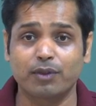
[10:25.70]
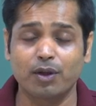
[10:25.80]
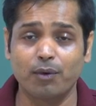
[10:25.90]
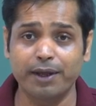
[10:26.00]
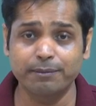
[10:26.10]

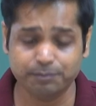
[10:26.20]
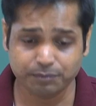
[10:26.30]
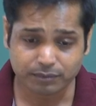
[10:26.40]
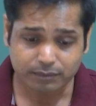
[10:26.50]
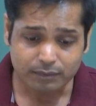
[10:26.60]
Okay.
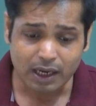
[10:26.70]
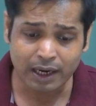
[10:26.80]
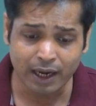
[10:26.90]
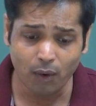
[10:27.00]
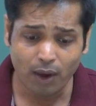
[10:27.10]

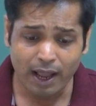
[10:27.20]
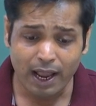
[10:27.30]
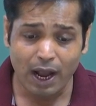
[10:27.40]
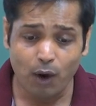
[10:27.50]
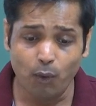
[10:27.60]
Now,
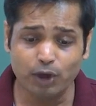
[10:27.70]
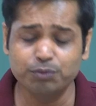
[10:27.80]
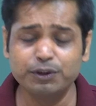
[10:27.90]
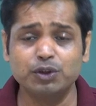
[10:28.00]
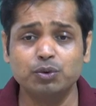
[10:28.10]
what
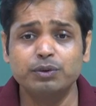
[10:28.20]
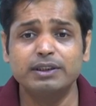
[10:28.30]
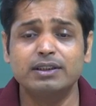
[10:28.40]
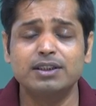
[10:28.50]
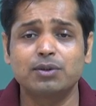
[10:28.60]
we do
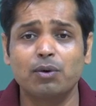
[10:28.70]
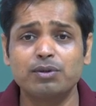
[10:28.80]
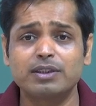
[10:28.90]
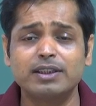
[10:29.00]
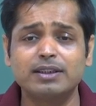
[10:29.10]
in this
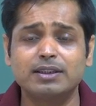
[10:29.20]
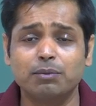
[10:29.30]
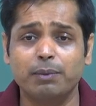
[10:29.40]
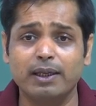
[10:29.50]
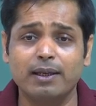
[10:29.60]
course is
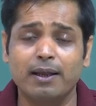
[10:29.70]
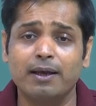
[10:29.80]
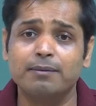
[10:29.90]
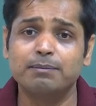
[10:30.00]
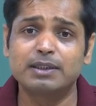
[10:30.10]

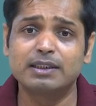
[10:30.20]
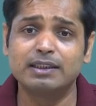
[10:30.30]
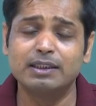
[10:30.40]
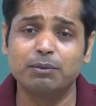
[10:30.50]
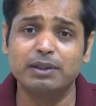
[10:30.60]
we'll
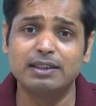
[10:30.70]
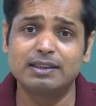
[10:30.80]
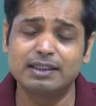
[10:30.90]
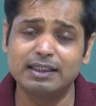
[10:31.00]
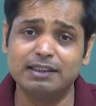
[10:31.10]

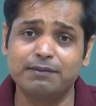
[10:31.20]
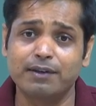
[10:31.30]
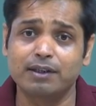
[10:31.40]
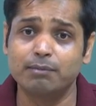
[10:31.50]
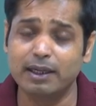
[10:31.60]
see
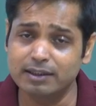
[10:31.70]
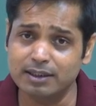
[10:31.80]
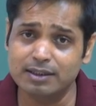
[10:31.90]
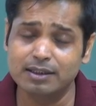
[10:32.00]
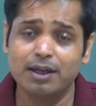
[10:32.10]
different
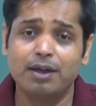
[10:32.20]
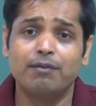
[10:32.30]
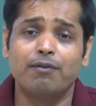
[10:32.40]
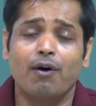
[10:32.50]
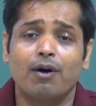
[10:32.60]
methods
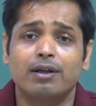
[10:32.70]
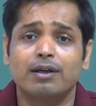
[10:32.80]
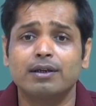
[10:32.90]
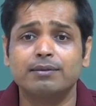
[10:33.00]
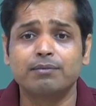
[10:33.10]
for
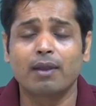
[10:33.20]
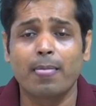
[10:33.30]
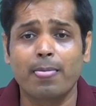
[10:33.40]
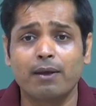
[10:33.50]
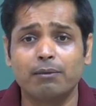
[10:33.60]

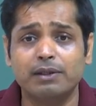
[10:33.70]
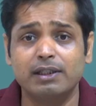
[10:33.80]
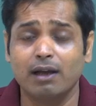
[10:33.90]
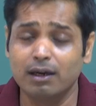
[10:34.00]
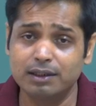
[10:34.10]
we'll
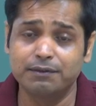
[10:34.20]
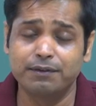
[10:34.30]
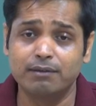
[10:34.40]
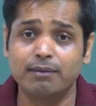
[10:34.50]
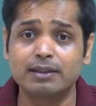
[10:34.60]
learn
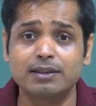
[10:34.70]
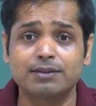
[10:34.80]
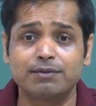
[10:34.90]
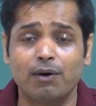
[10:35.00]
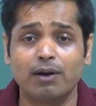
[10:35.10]
different methods
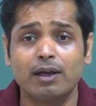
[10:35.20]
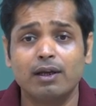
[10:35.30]
for